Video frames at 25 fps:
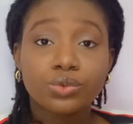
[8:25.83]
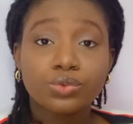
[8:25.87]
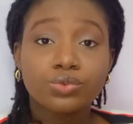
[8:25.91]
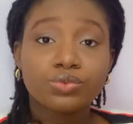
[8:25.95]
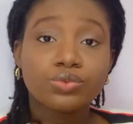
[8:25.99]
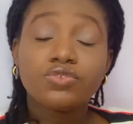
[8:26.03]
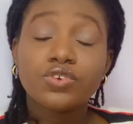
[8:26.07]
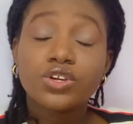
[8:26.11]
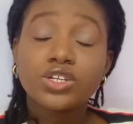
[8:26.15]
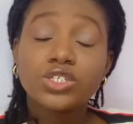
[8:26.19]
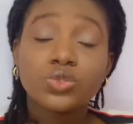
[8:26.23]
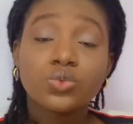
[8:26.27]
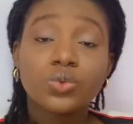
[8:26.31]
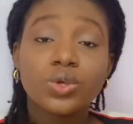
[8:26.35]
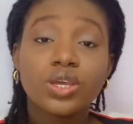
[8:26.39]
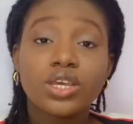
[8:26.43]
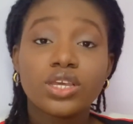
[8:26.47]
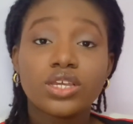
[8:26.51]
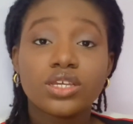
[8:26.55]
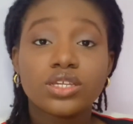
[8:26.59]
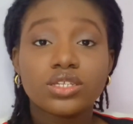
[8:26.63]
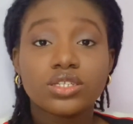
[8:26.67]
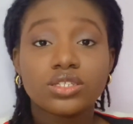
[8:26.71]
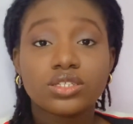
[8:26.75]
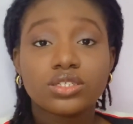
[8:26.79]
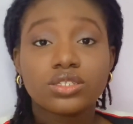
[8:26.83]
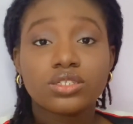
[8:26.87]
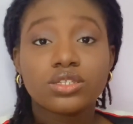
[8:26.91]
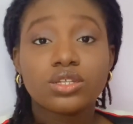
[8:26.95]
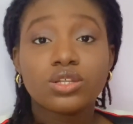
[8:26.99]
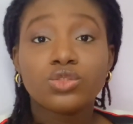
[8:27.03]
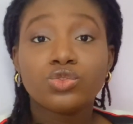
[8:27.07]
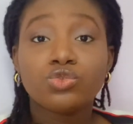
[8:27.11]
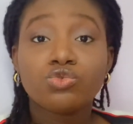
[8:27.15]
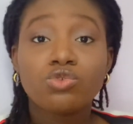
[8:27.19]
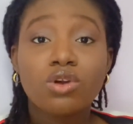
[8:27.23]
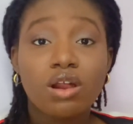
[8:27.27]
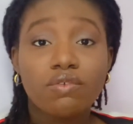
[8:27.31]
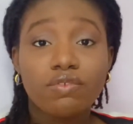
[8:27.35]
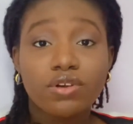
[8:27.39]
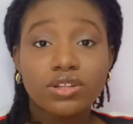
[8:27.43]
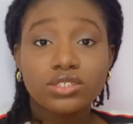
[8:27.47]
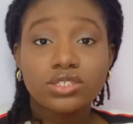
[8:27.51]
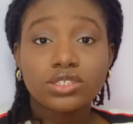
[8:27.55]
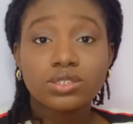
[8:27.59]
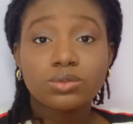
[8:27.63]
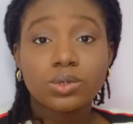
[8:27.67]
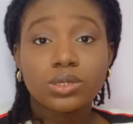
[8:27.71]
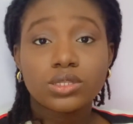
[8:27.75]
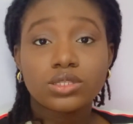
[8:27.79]
First way is through
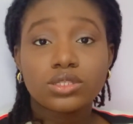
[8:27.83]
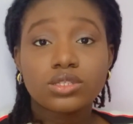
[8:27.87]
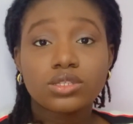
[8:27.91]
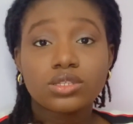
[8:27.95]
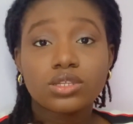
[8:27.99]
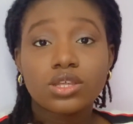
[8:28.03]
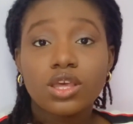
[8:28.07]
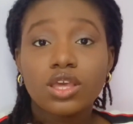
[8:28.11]
advertisements.